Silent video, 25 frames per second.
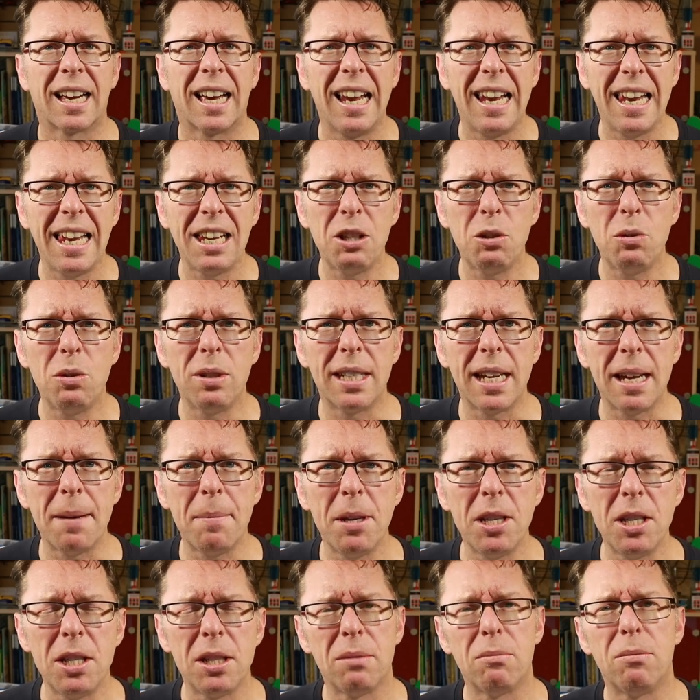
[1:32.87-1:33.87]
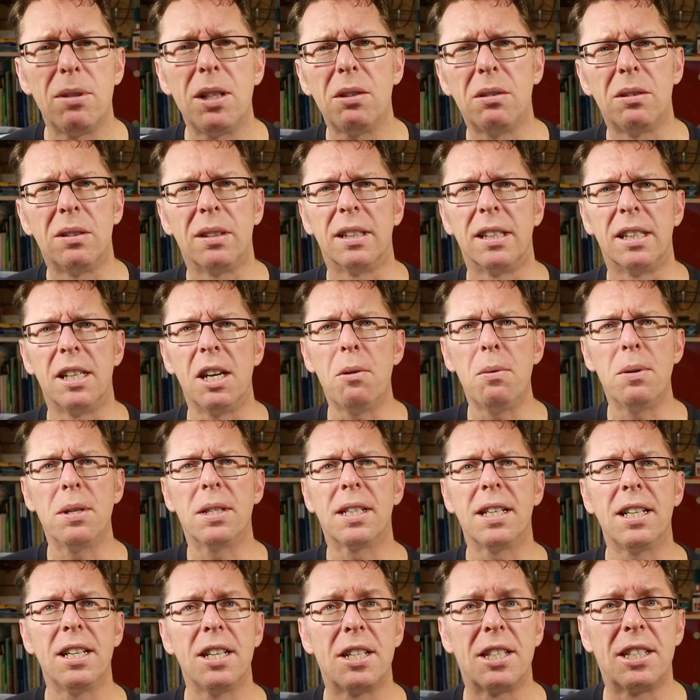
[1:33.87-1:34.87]
Collateral damage? Well, no
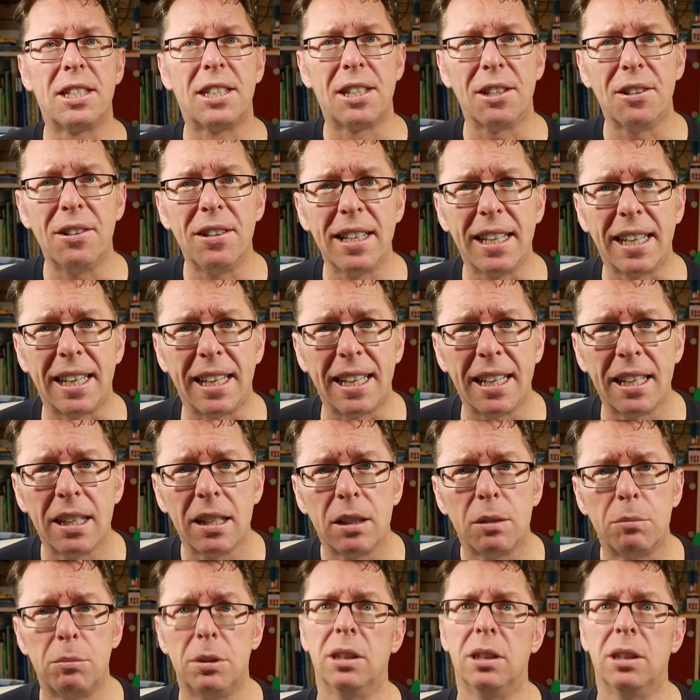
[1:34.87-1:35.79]
one's going to die here.